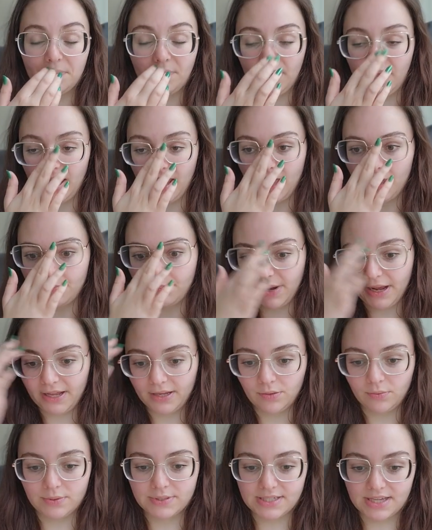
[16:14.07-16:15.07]
my
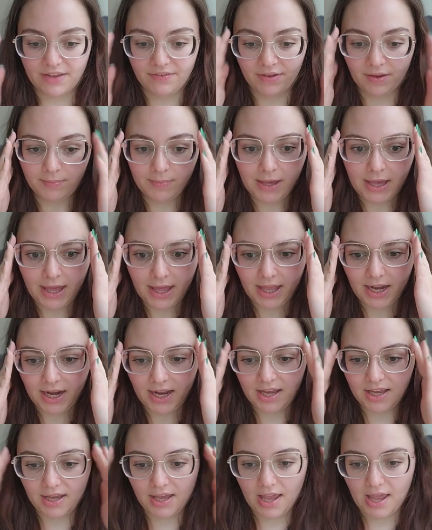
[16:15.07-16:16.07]
headband was giving me a
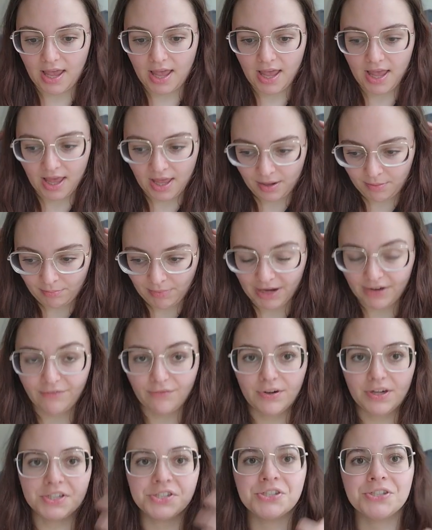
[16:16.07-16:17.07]
headache and my
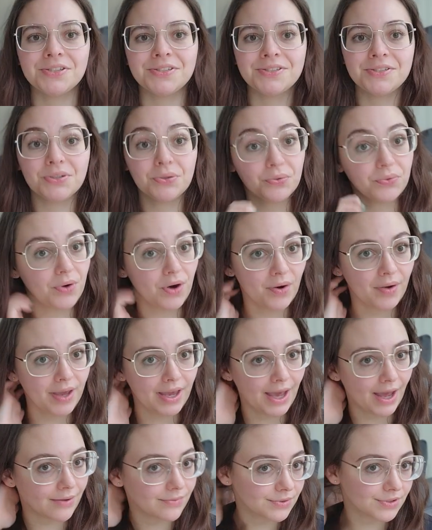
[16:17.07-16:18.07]
fringe is still growing
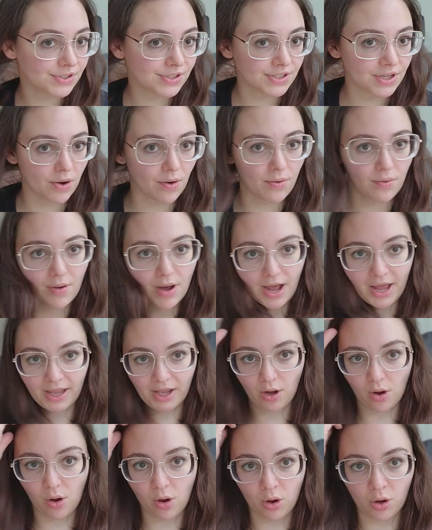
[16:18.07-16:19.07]
out, so I
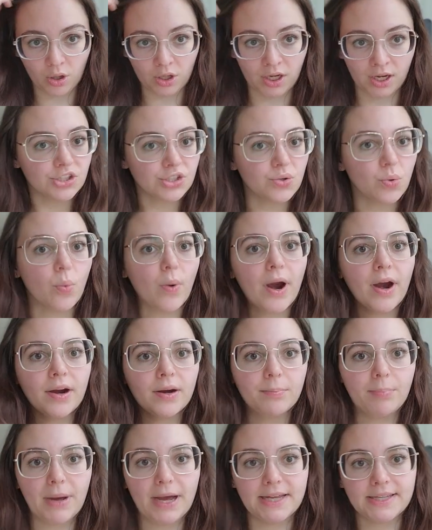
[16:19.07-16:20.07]
can't just wear
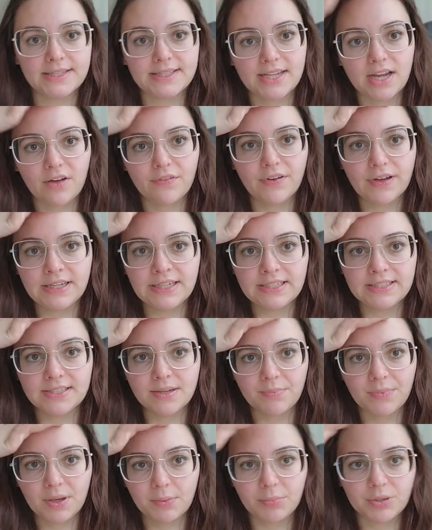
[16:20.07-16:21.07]
it by itself. I need
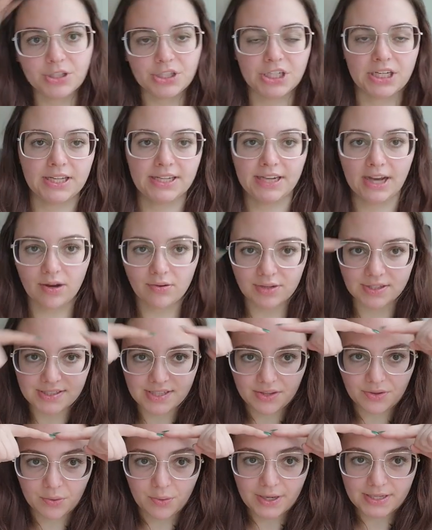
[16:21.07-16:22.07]
something pushing it down because
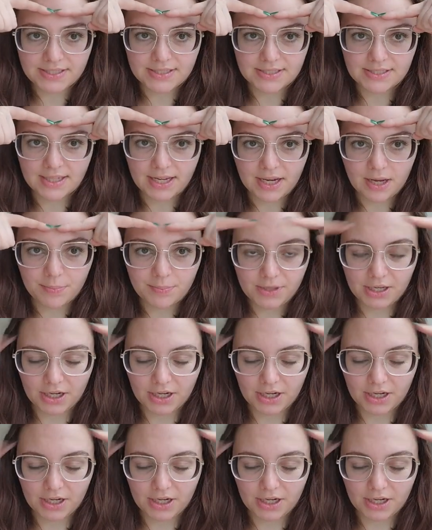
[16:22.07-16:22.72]
otherwise it's like up